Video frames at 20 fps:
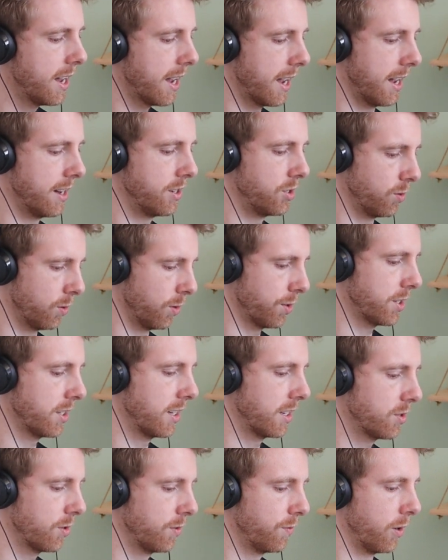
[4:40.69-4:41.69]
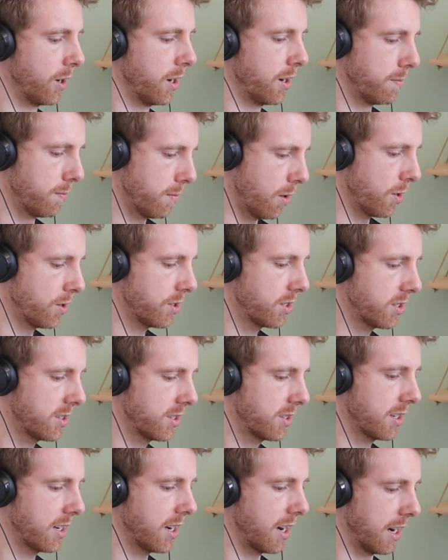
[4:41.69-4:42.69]
And you also need to avoid
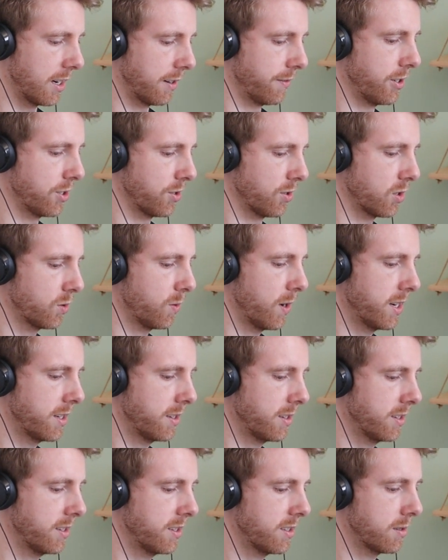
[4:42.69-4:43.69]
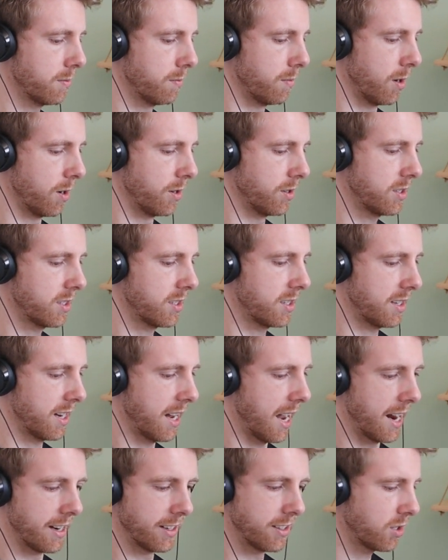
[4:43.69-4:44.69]
most artificial sweeteners,
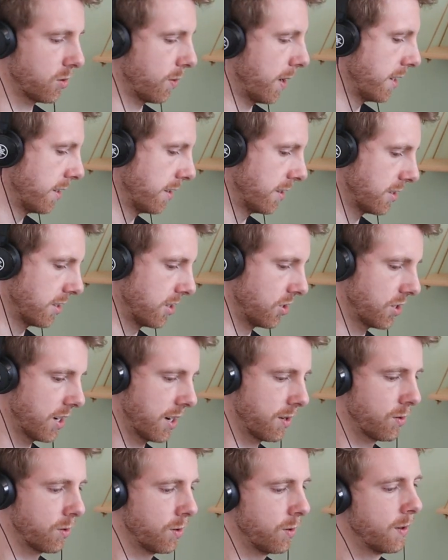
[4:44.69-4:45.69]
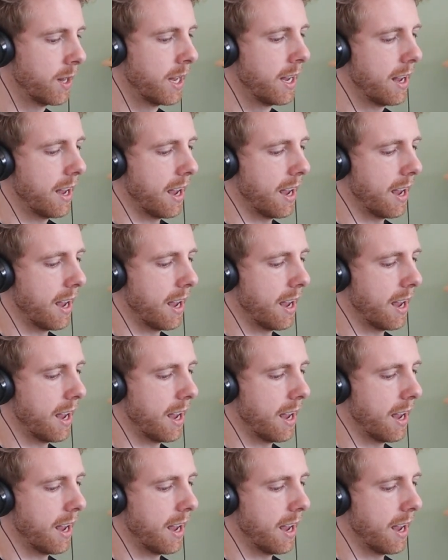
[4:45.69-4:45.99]
most added sweeteners in general,